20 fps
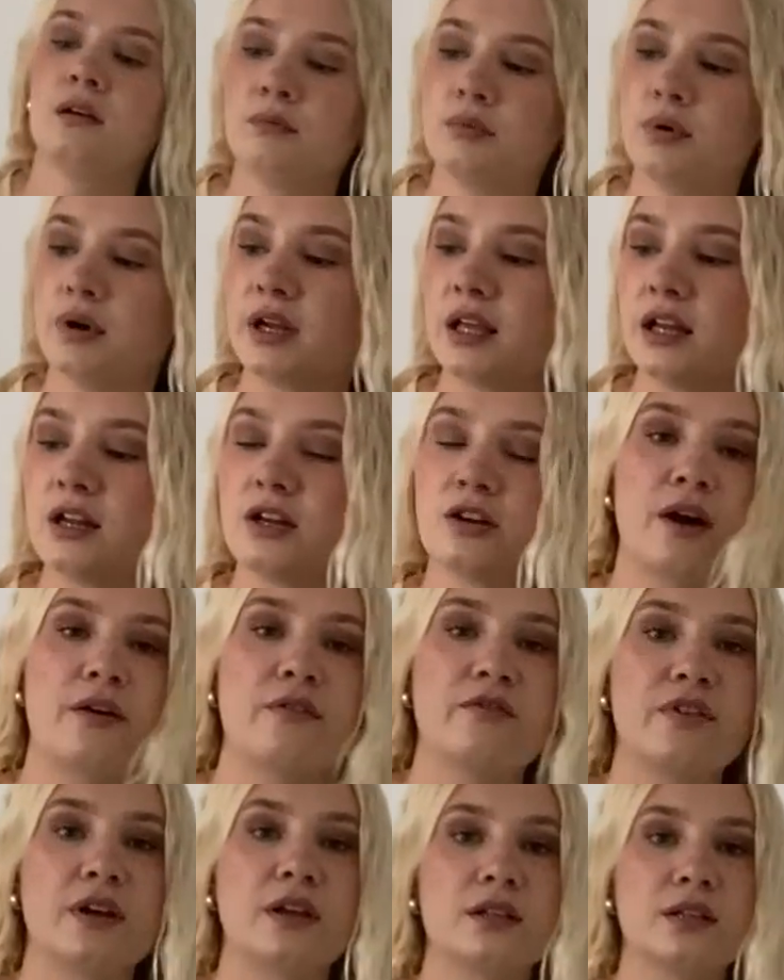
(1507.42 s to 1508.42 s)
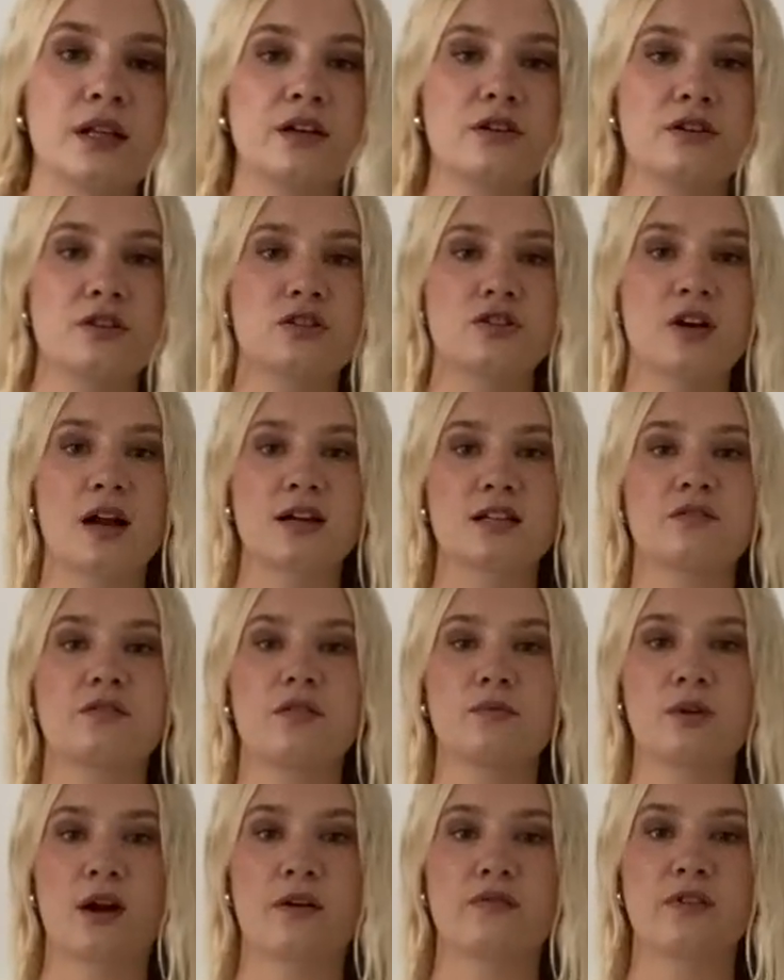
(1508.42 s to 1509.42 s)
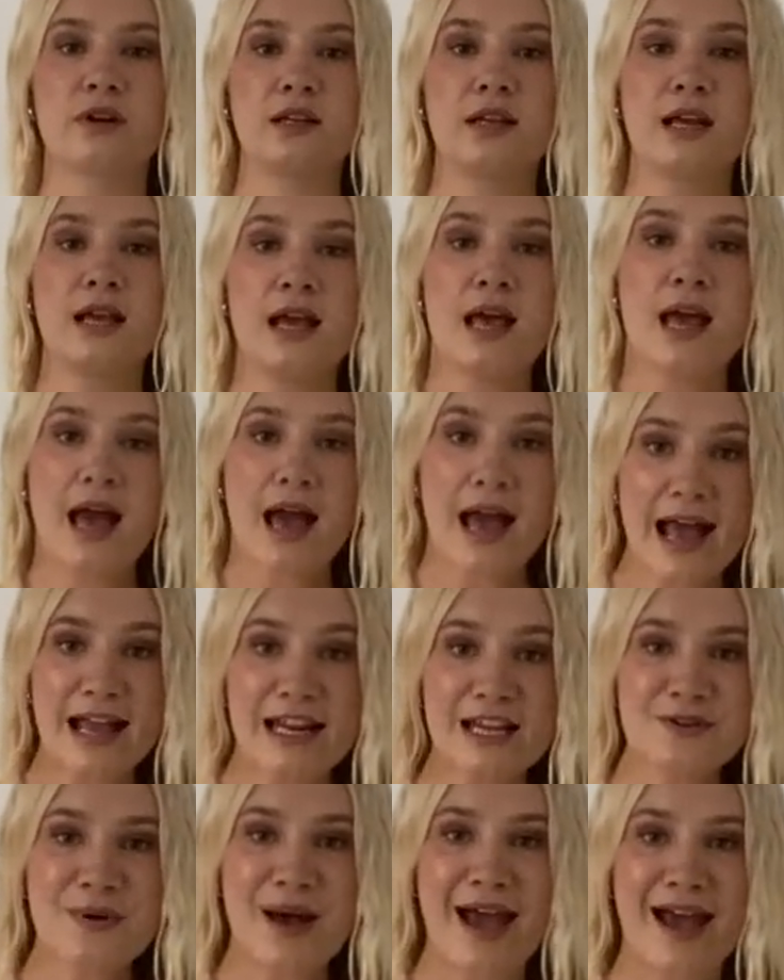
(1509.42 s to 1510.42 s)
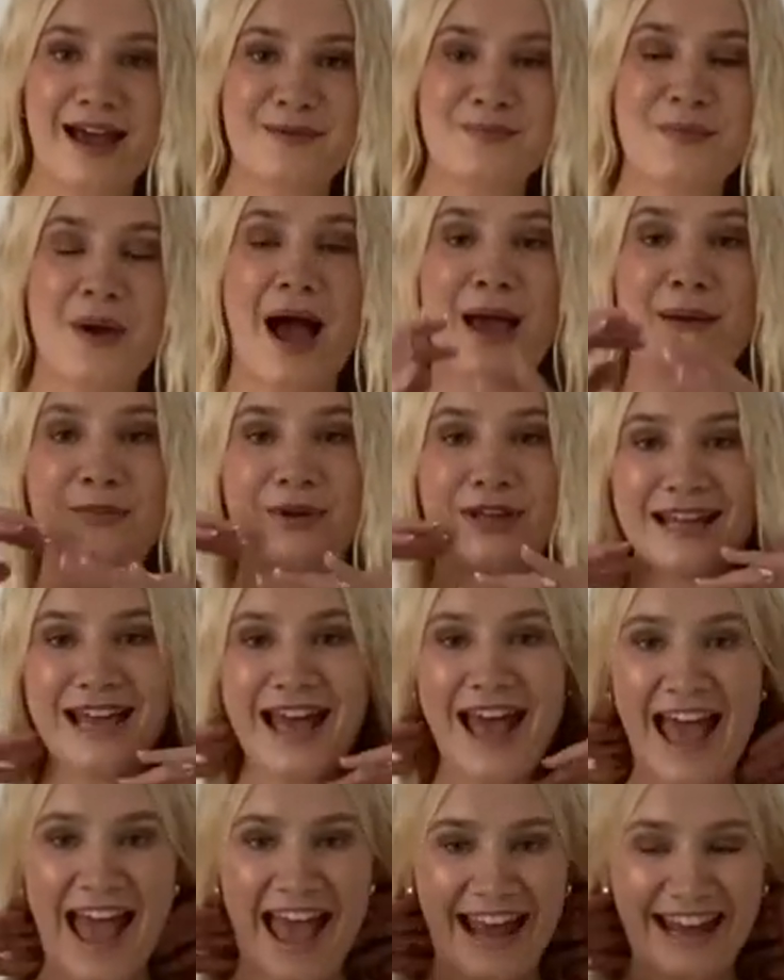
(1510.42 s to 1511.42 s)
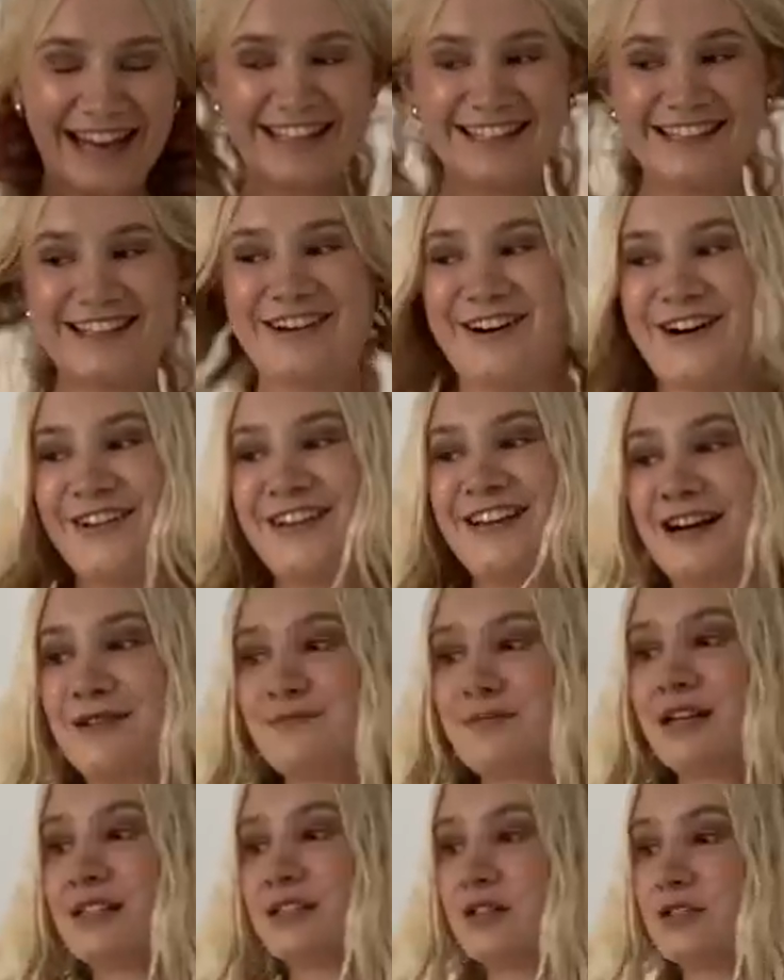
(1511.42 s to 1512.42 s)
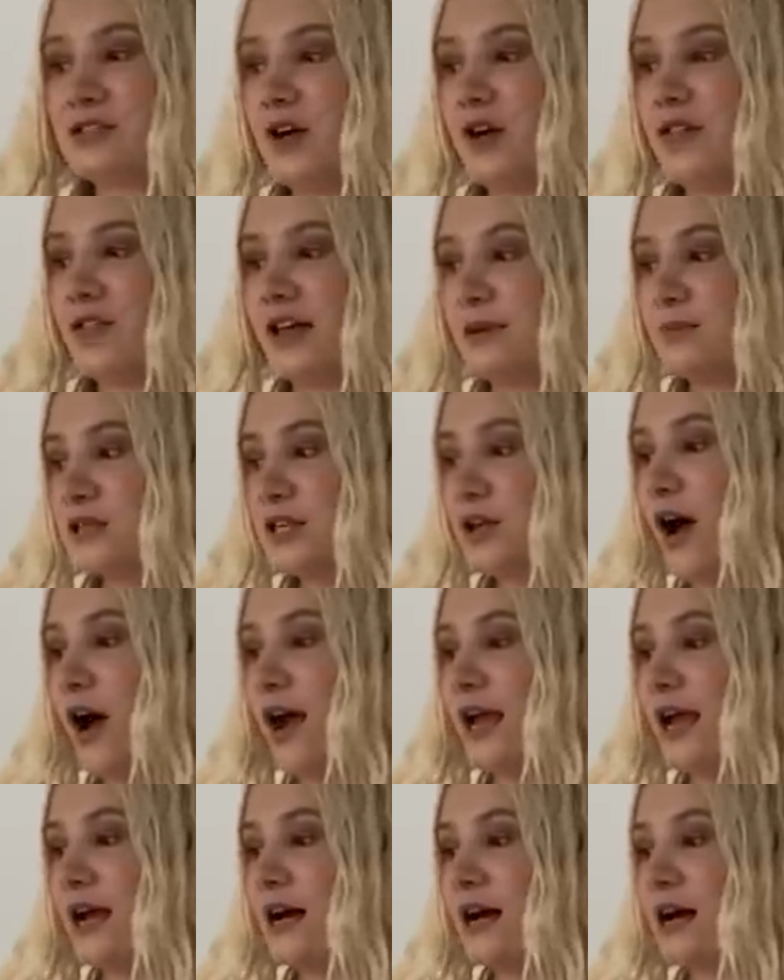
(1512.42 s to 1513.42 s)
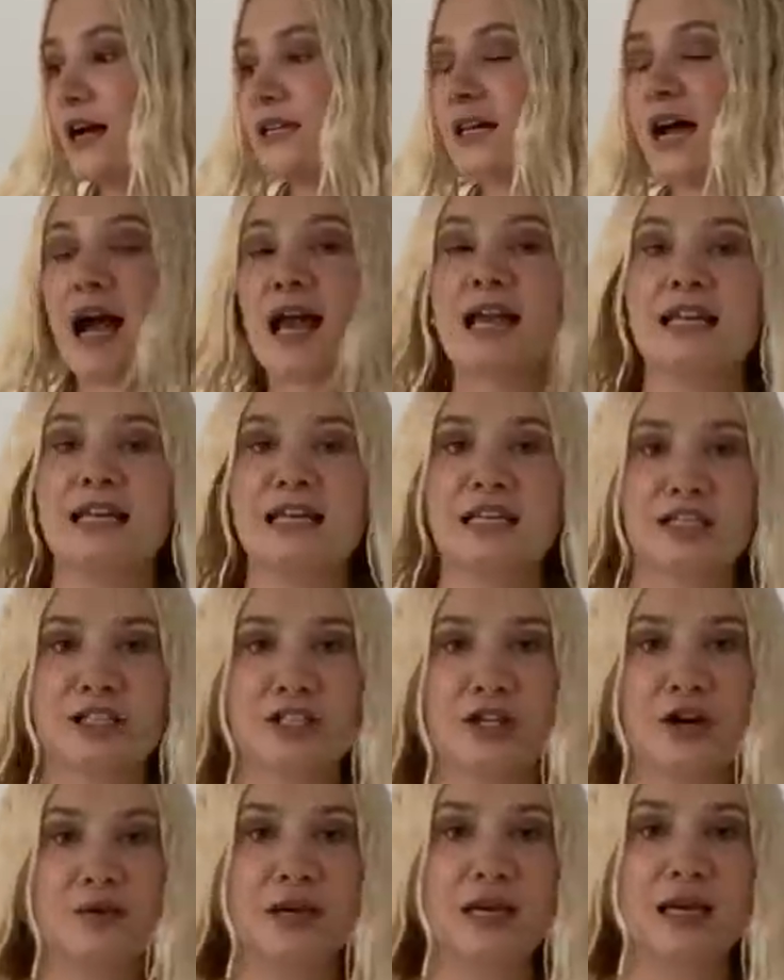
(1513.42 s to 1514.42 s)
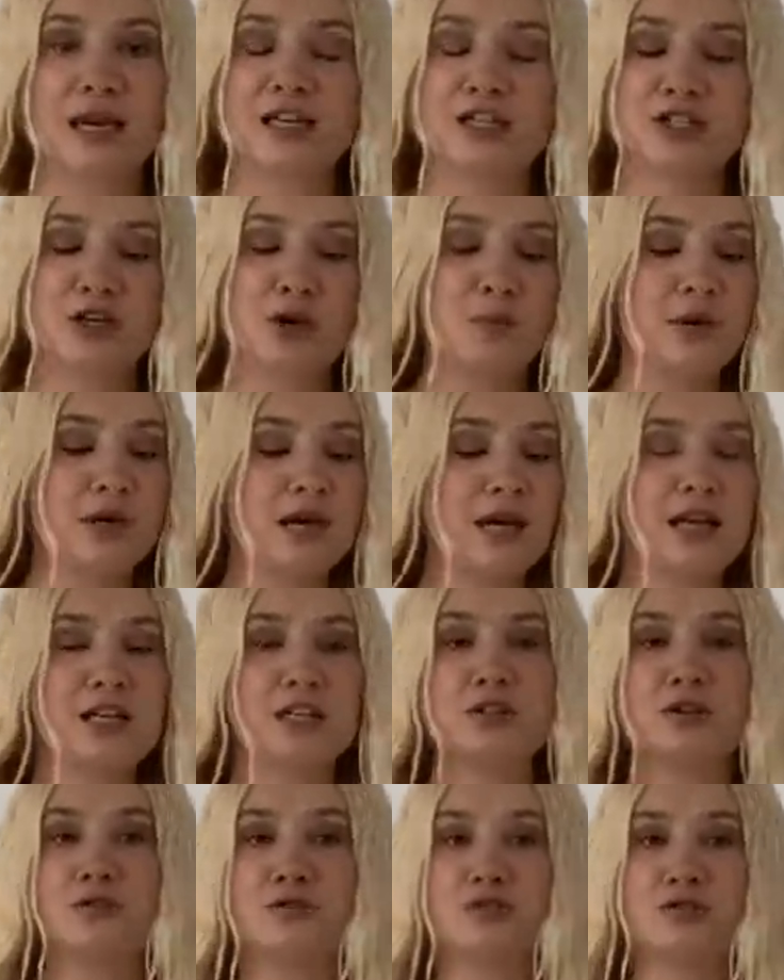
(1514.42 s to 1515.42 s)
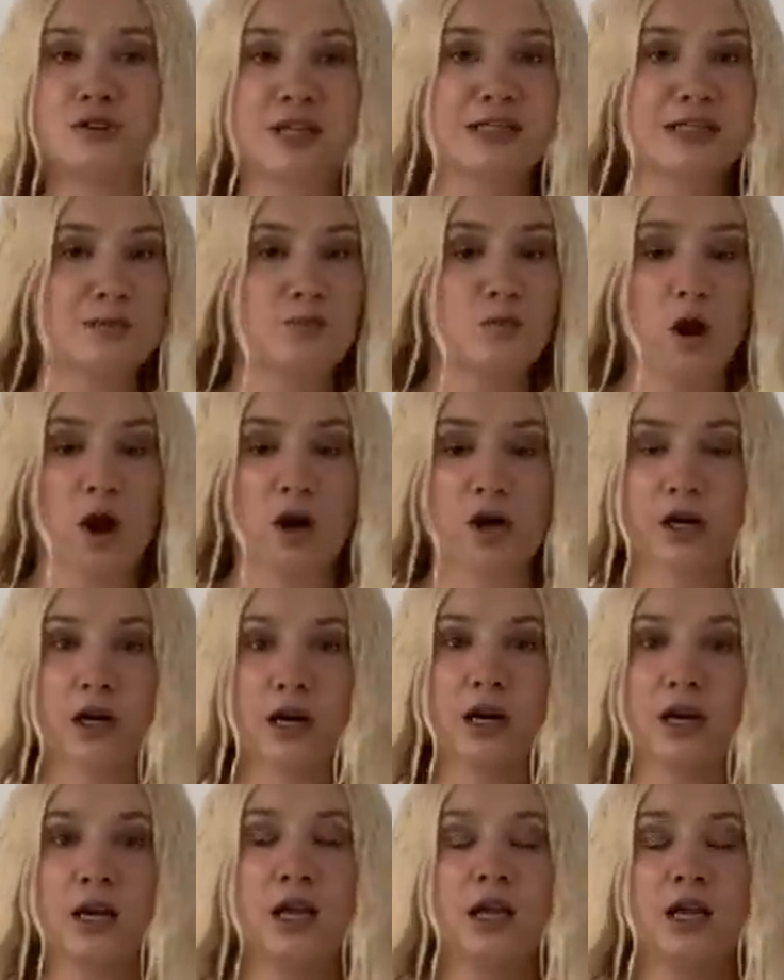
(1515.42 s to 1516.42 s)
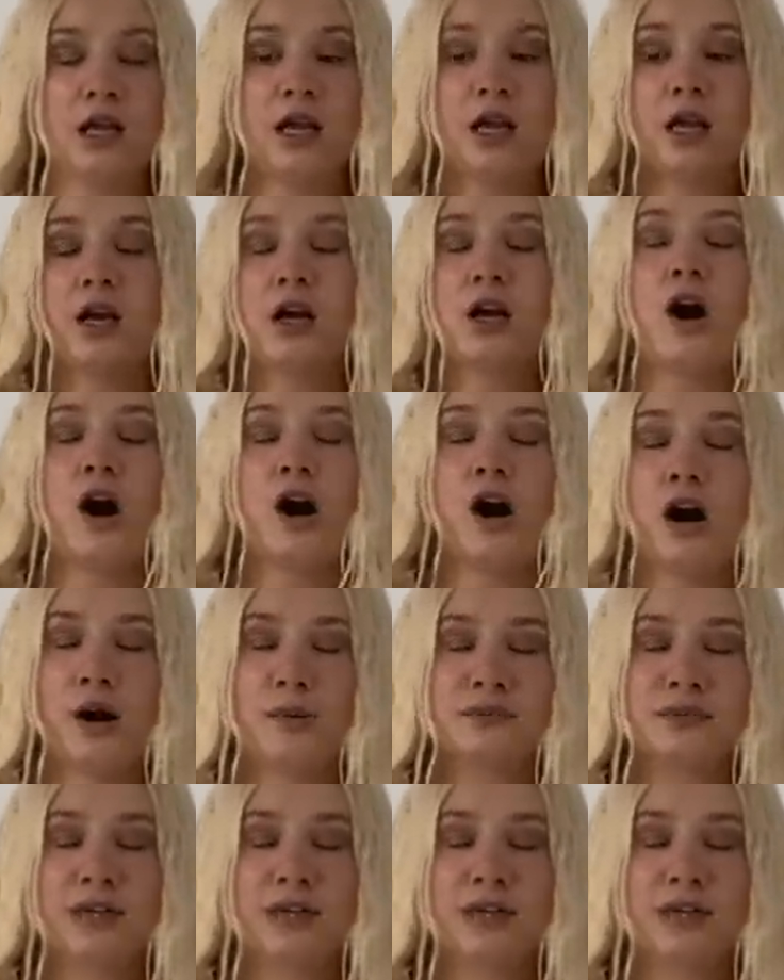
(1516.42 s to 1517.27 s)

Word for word: putting it in your outfit? Like you're distracting from your outfit. Anyway, I'm gonna end the haul here because those are all the items I got and I need to go eat and to go pee and to go drink some water, calm